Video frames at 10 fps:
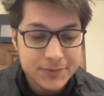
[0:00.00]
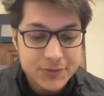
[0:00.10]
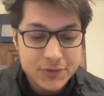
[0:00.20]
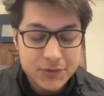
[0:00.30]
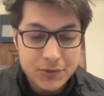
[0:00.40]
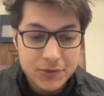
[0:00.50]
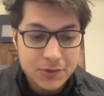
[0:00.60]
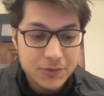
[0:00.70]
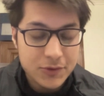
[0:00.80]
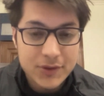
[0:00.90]

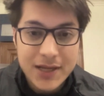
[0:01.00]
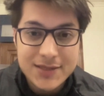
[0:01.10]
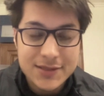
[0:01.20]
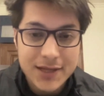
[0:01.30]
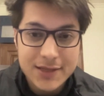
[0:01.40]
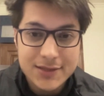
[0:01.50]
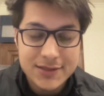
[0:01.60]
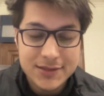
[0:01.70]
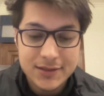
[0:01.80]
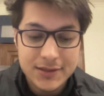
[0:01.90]
So that's
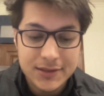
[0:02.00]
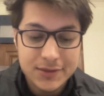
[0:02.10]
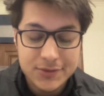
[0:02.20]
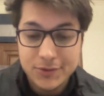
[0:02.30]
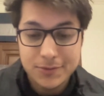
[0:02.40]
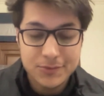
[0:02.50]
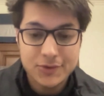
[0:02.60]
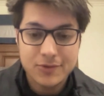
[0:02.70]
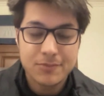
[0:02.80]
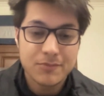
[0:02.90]
the so
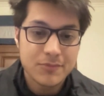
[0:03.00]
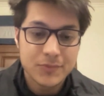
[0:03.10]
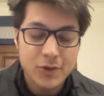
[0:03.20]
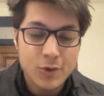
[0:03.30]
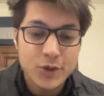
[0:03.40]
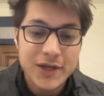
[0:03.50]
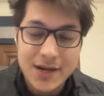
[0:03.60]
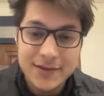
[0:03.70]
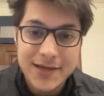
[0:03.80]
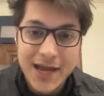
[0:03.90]
looking
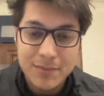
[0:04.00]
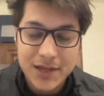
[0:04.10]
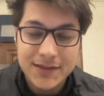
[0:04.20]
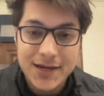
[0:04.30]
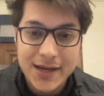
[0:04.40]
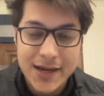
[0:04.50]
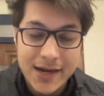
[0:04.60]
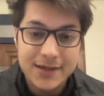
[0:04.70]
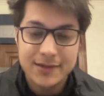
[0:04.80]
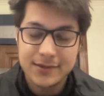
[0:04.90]
at the timeline that I
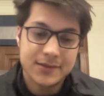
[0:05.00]
had,